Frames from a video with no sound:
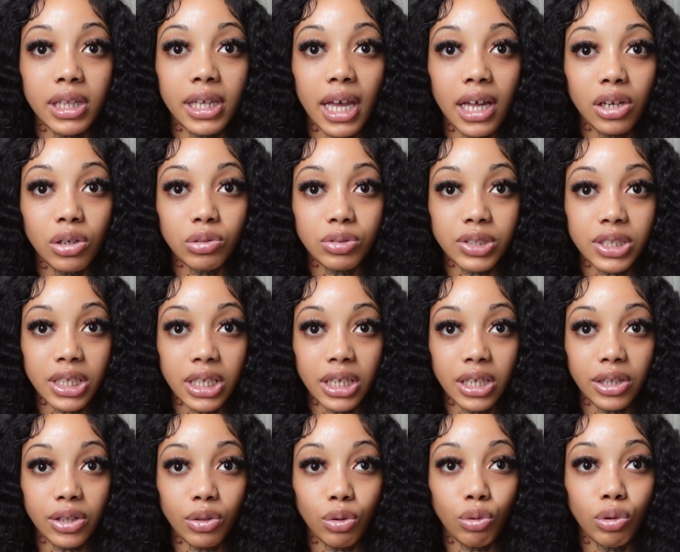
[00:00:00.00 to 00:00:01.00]
yellow
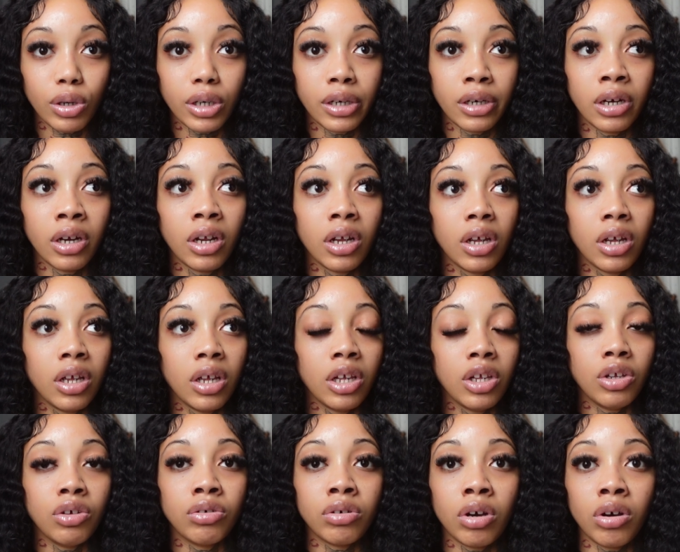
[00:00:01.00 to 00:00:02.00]
teeth or,
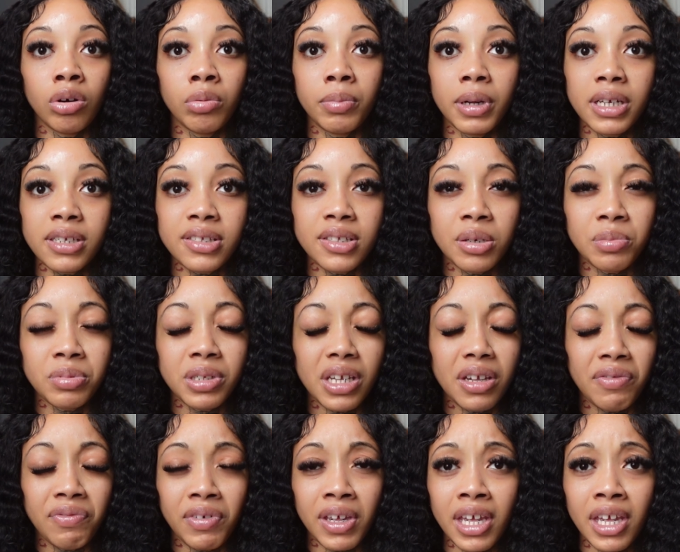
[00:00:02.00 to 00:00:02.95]
you know, messed up teeth.